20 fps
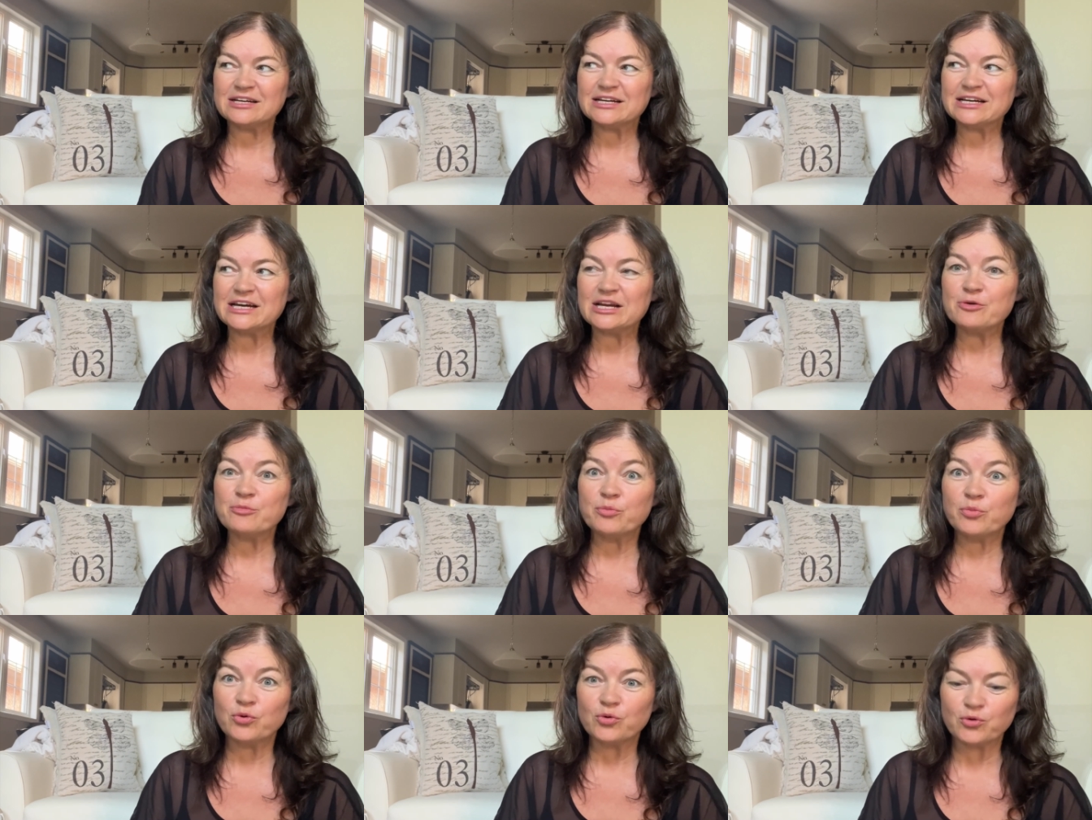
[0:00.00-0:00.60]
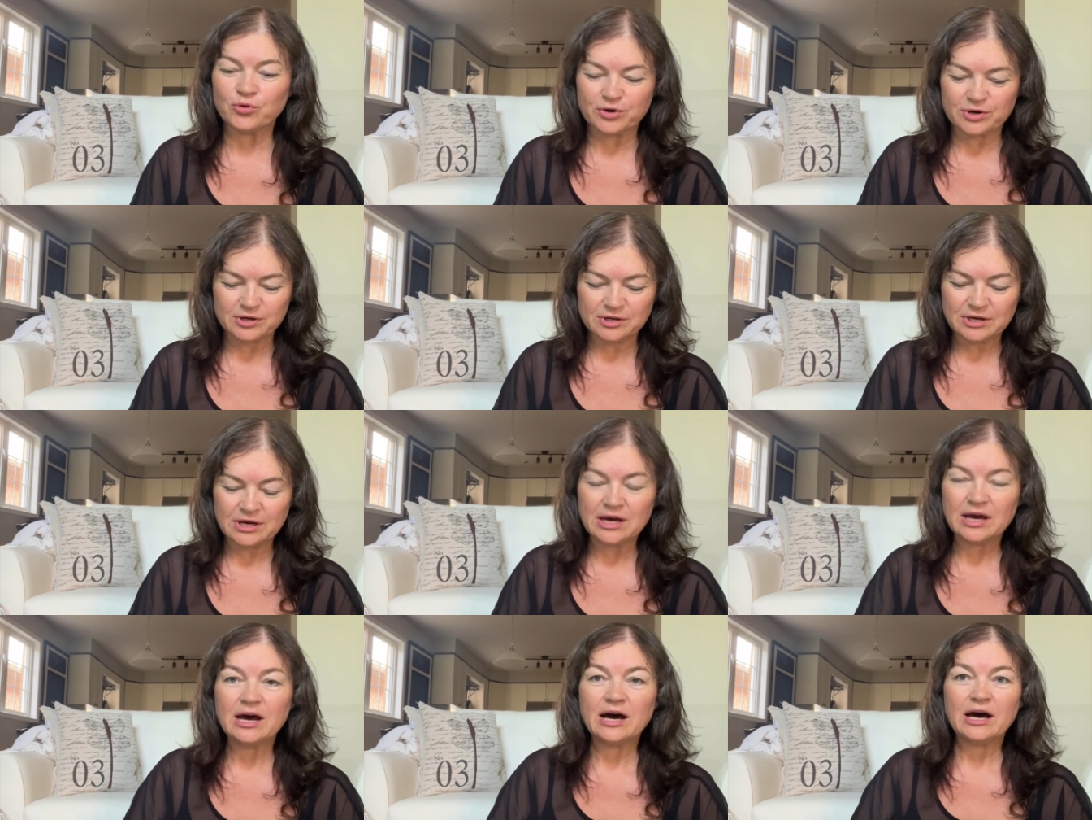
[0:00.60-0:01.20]
of
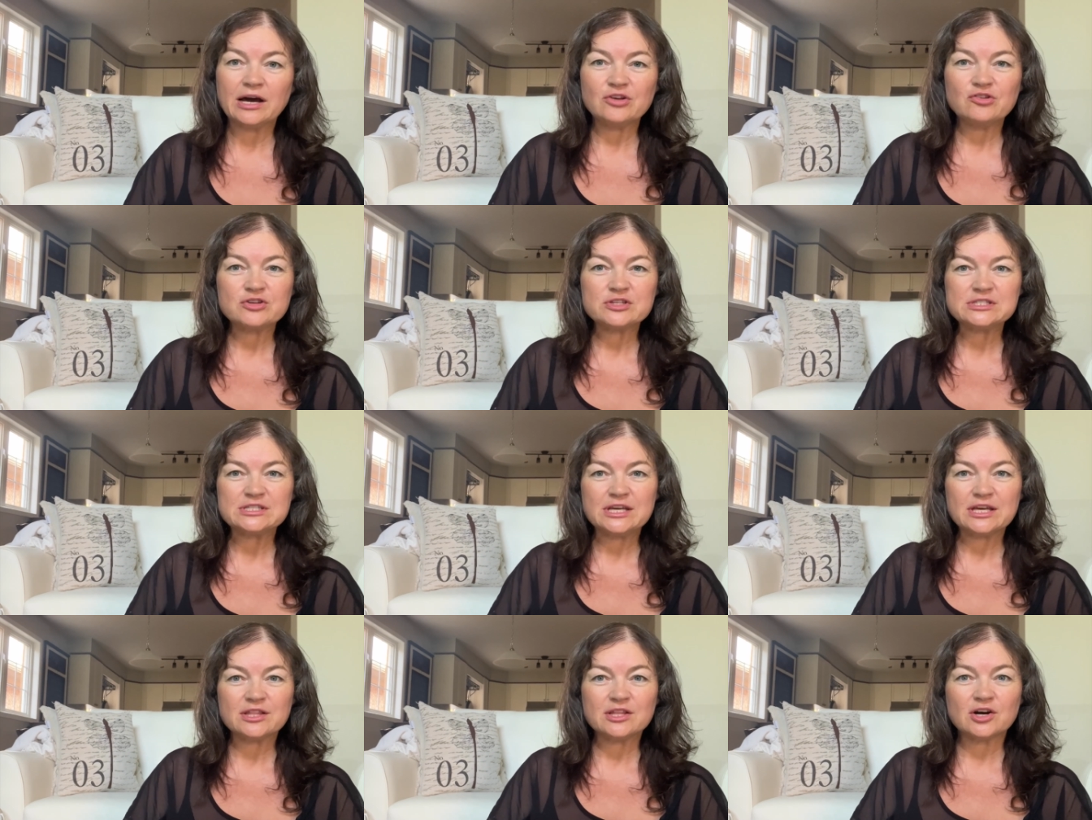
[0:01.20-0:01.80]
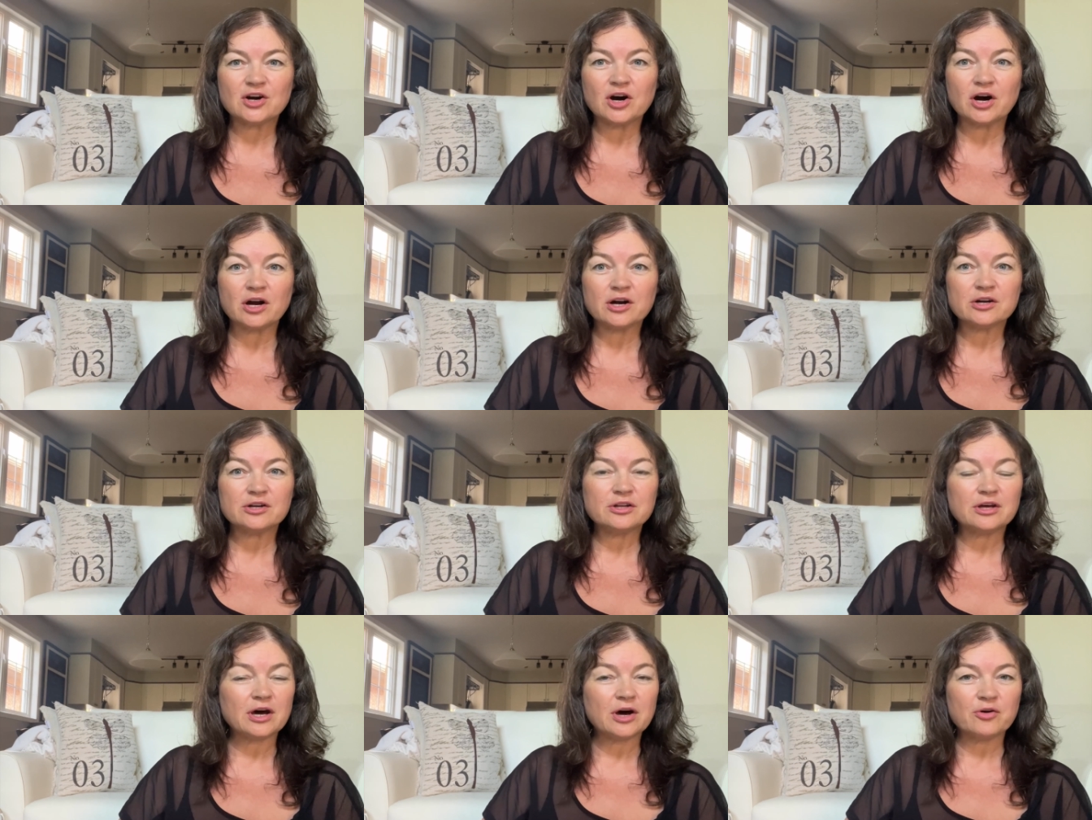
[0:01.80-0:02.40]
bored, I just take the
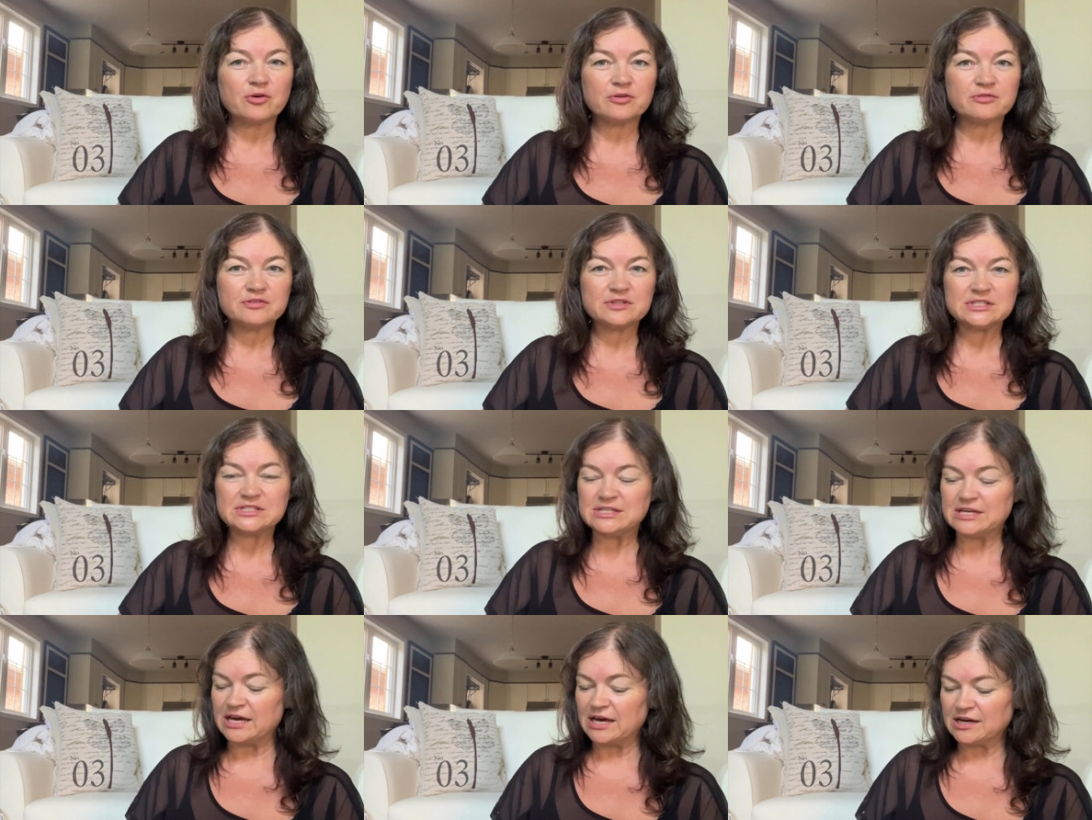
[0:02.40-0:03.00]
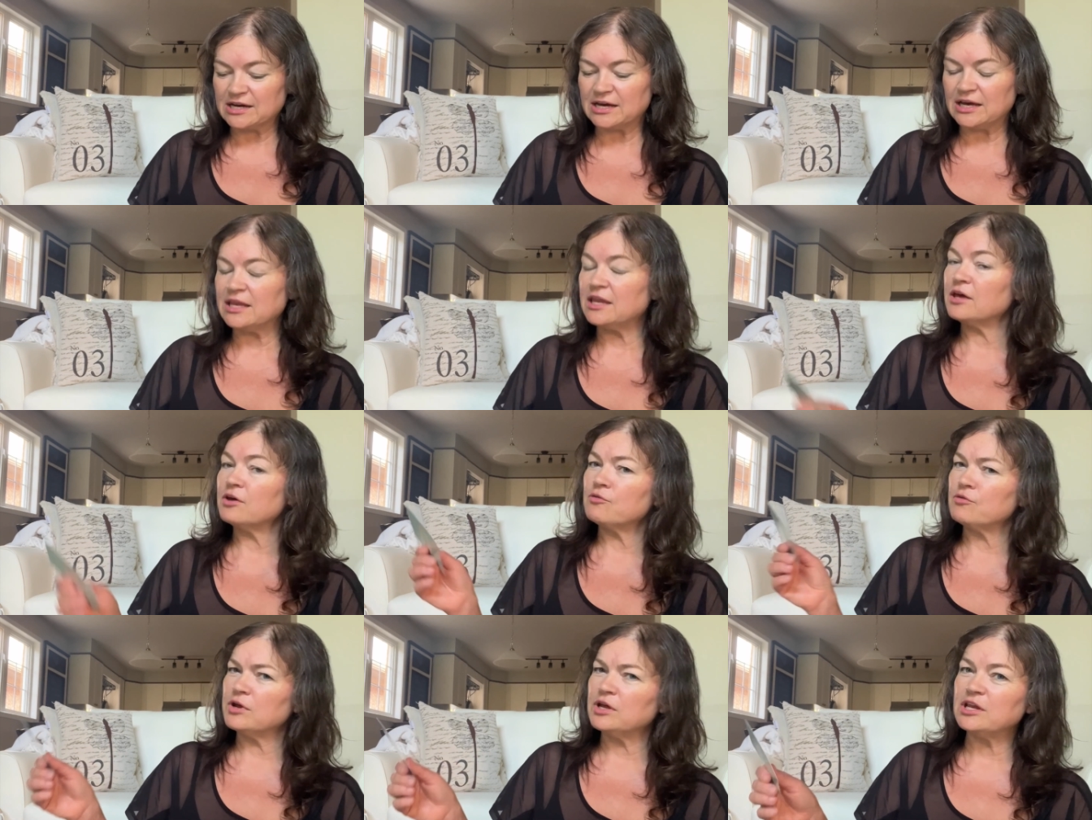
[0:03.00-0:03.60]
card out of the deck and
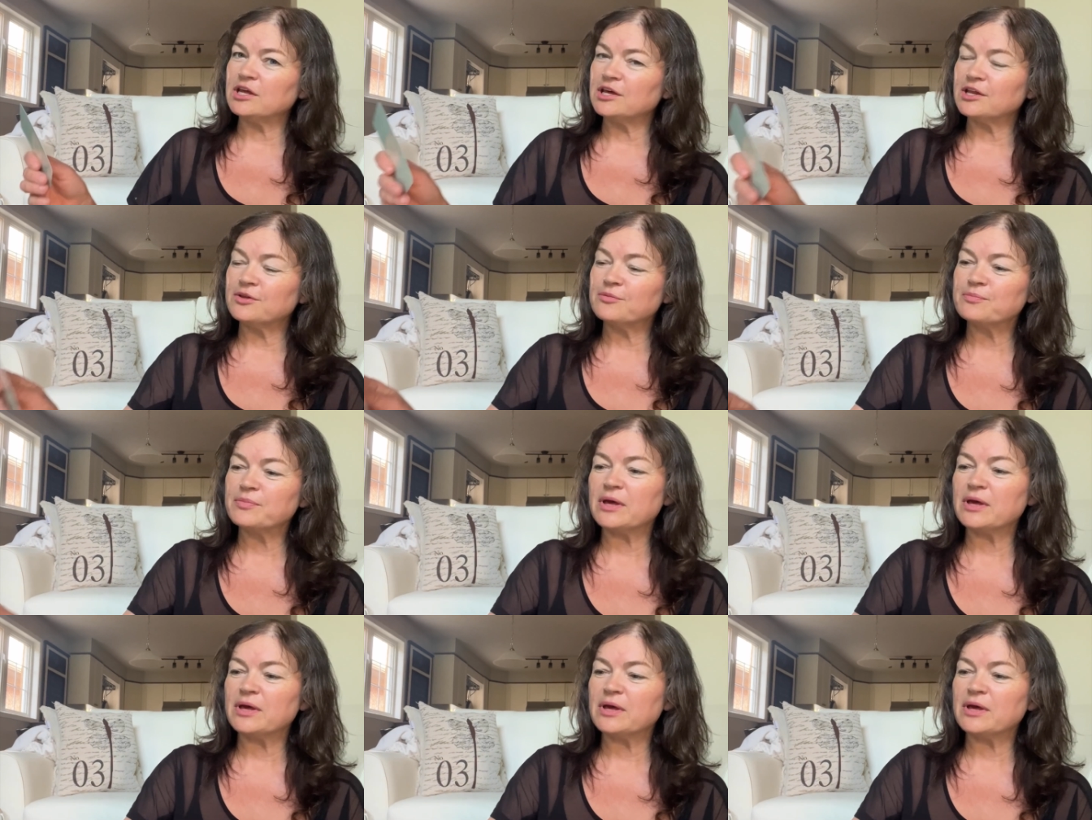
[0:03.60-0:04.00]
I read it.